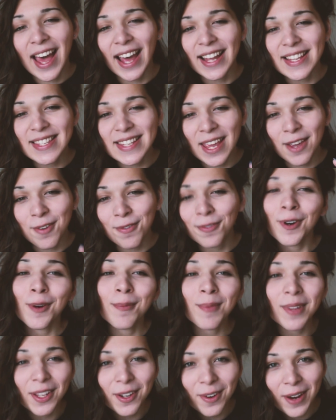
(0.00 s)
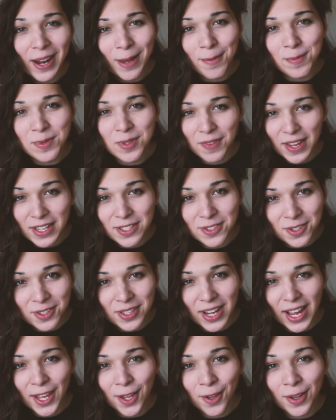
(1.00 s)
I take 4 milligrams of
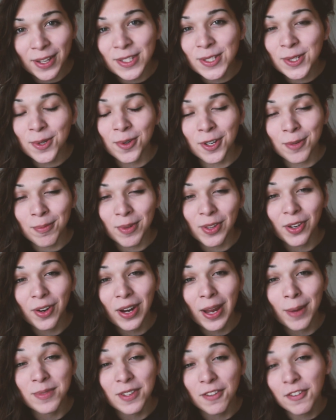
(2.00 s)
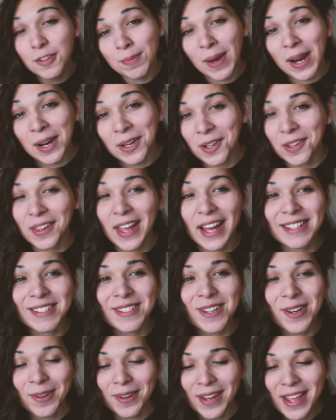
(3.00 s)
estradiol and 200 milligrams of
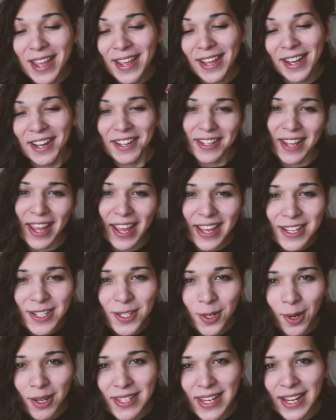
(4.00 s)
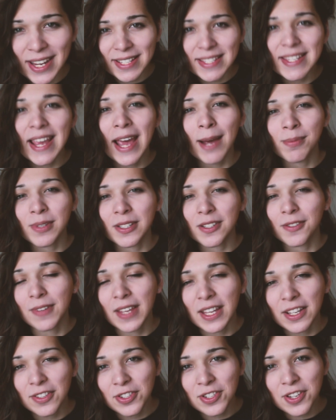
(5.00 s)
spironolactone a day. So I a tablet of
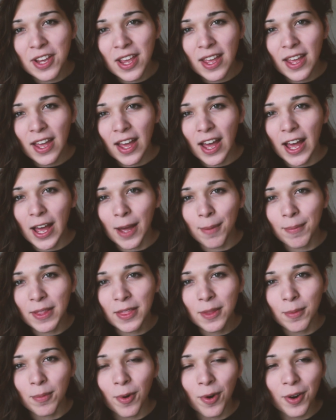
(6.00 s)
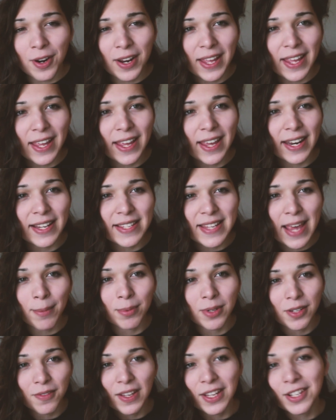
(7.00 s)
each in the morning and a
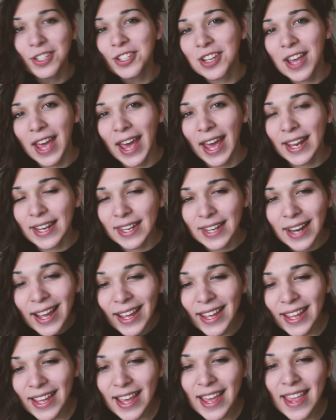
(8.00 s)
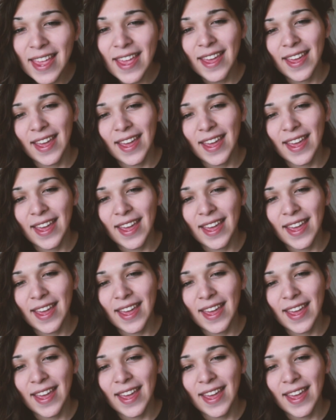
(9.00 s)
tablet of each at night.